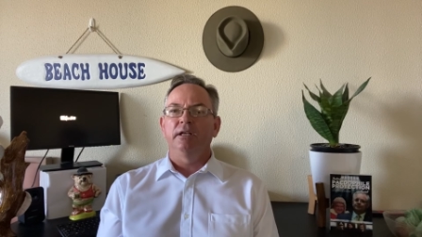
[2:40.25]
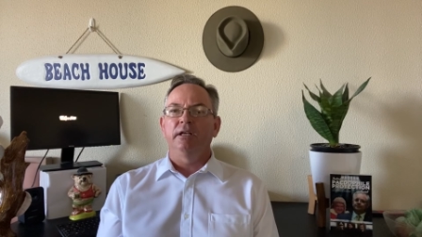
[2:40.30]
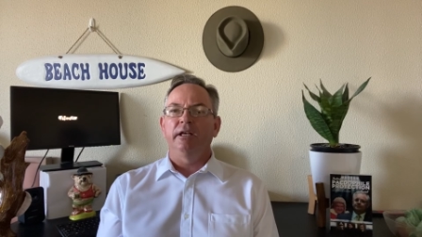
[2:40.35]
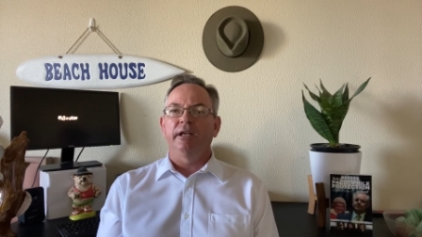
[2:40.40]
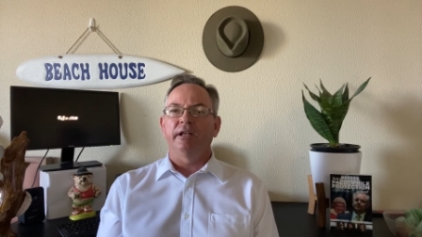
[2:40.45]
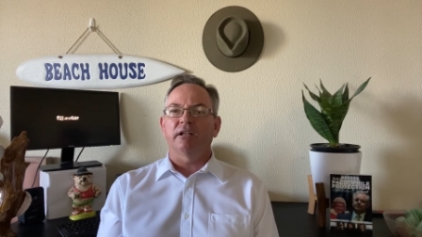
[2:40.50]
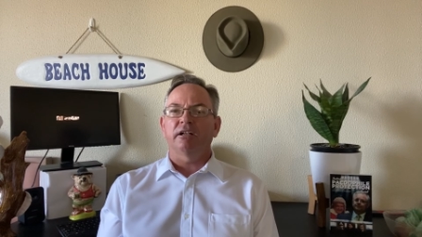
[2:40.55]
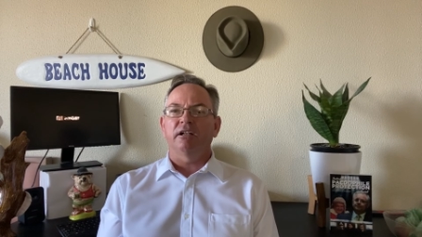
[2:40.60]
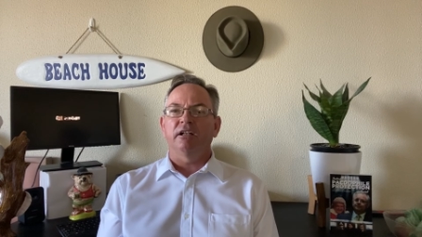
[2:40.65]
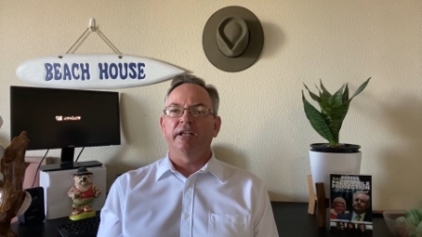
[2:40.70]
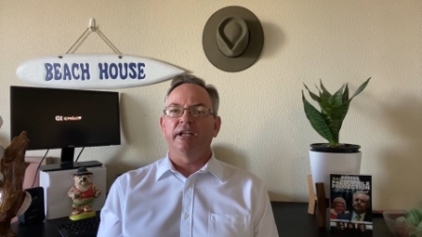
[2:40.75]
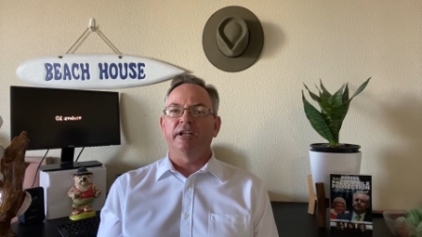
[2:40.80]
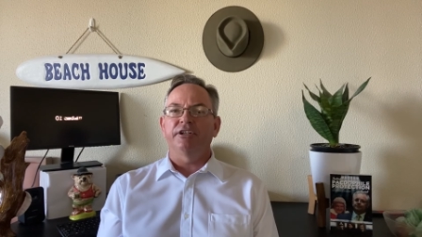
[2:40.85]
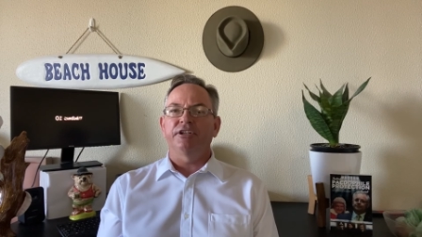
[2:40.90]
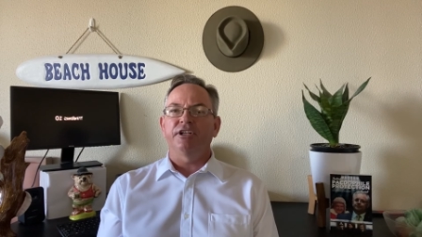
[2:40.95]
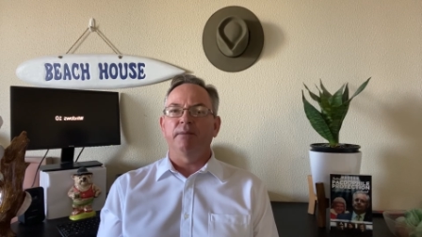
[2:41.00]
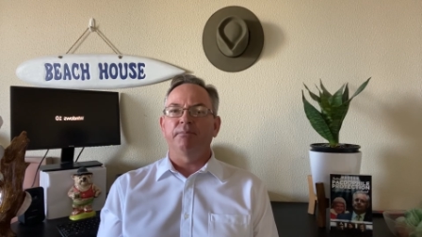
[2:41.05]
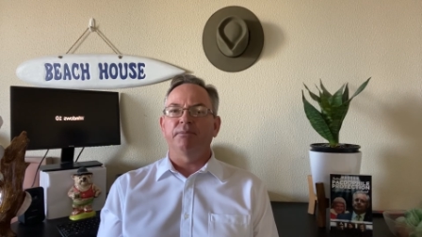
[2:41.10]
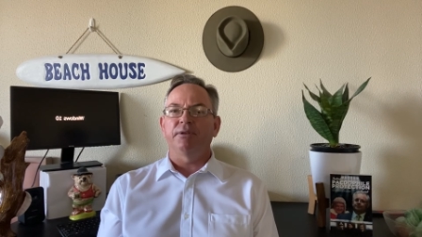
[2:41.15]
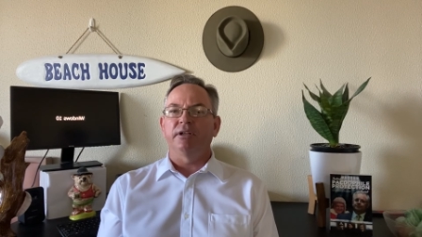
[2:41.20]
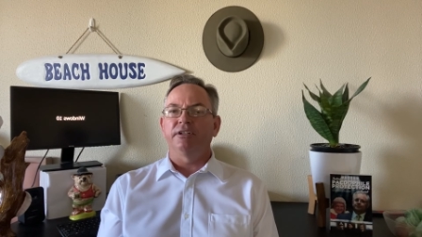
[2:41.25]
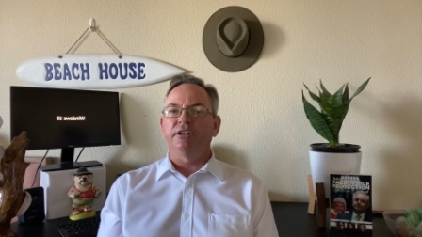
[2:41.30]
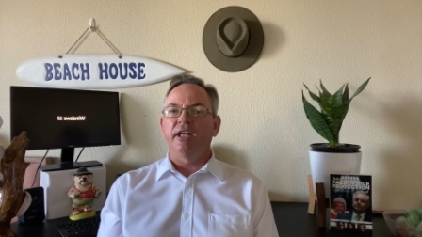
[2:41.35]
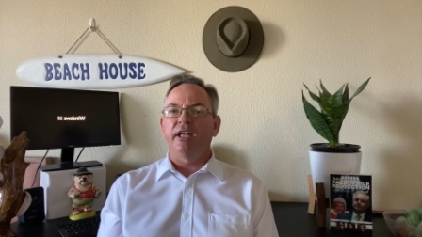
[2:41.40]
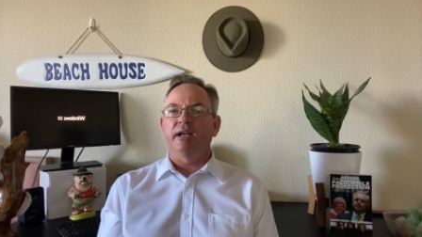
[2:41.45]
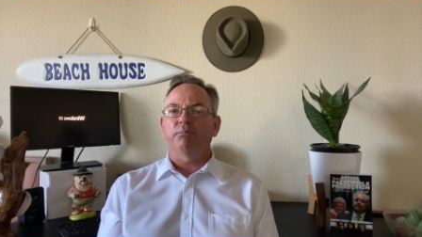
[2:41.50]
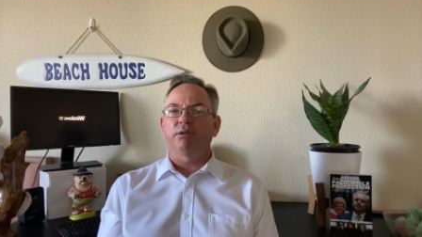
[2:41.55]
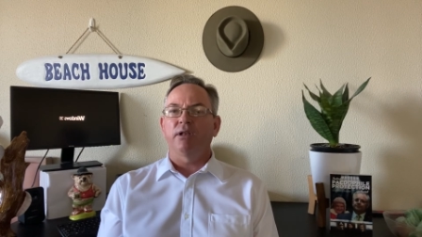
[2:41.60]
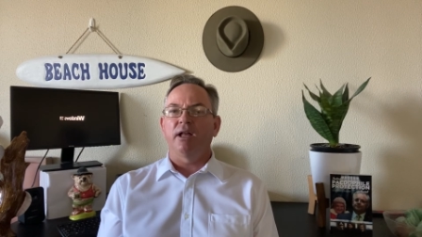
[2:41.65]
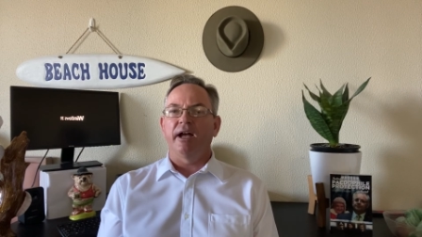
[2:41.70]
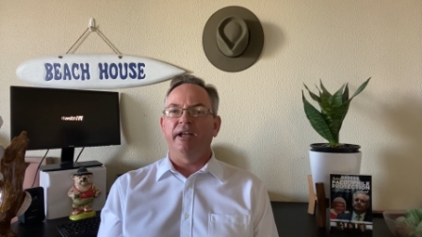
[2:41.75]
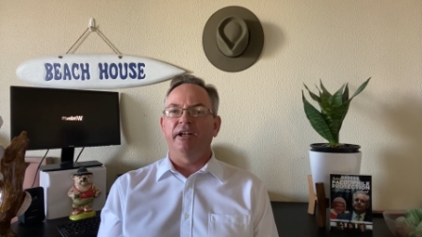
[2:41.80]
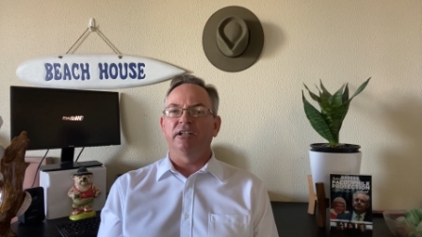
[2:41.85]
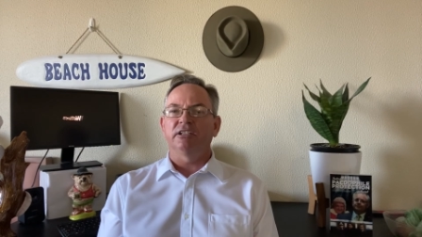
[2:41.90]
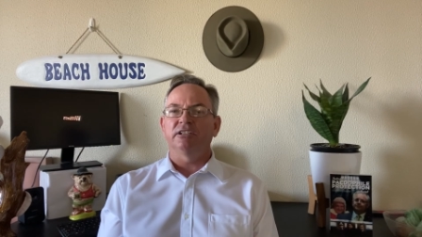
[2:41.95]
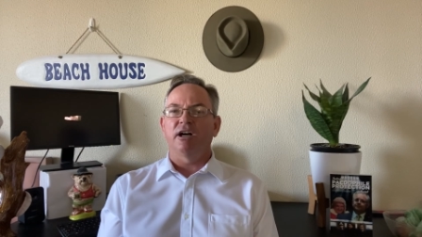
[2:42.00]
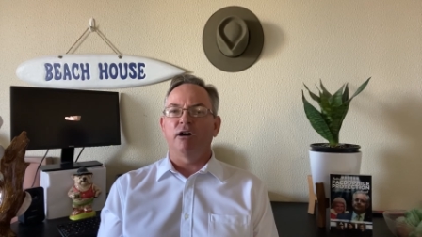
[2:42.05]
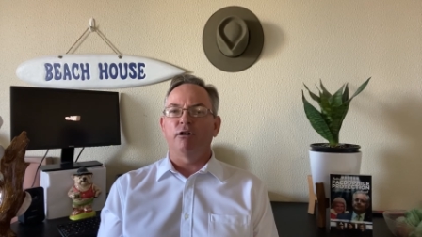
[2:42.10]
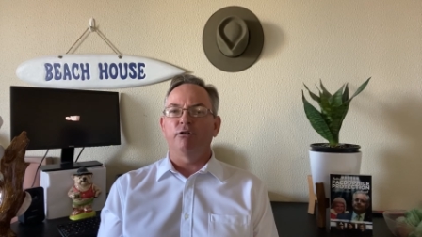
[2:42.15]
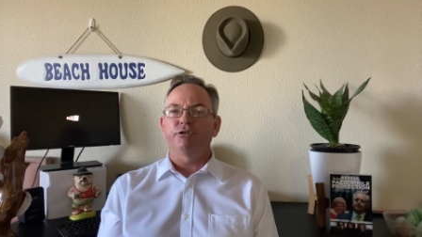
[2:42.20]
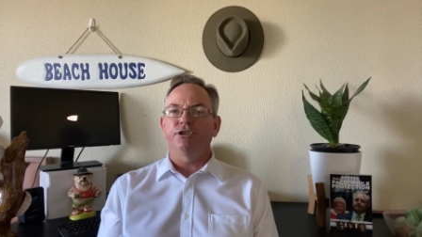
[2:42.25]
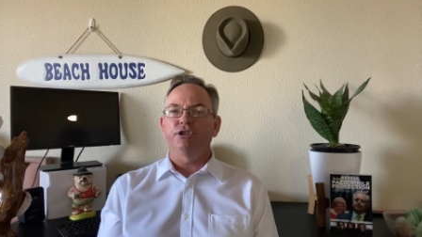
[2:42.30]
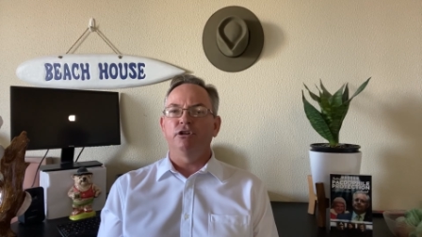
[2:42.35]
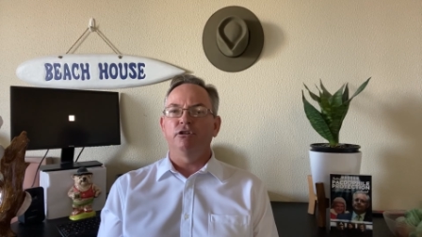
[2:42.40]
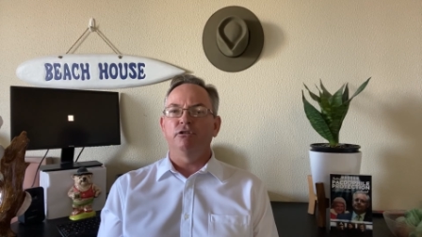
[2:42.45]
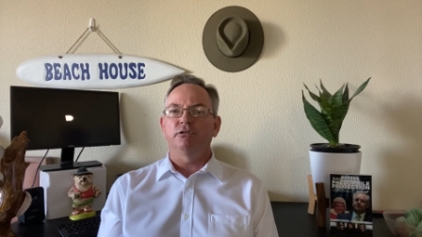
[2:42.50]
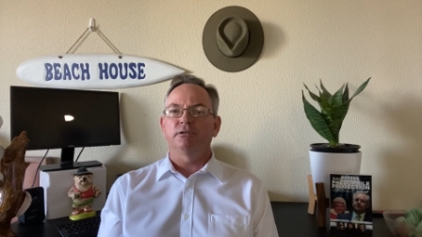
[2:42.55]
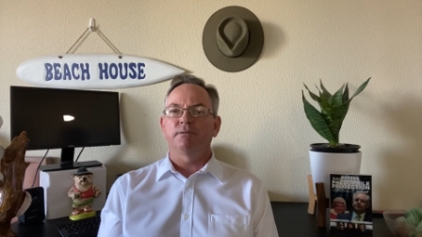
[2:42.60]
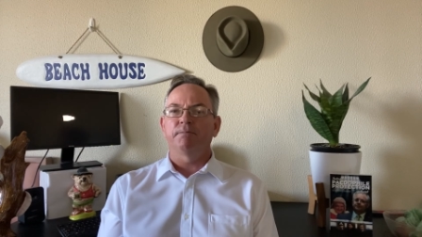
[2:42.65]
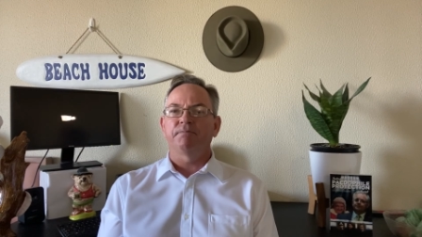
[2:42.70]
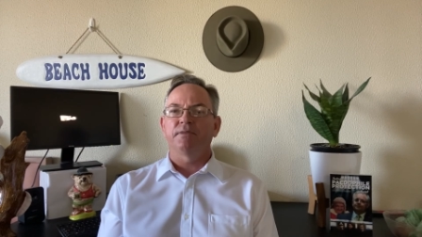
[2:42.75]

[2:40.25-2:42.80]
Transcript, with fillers: in a clear attempt to downplay it as old news.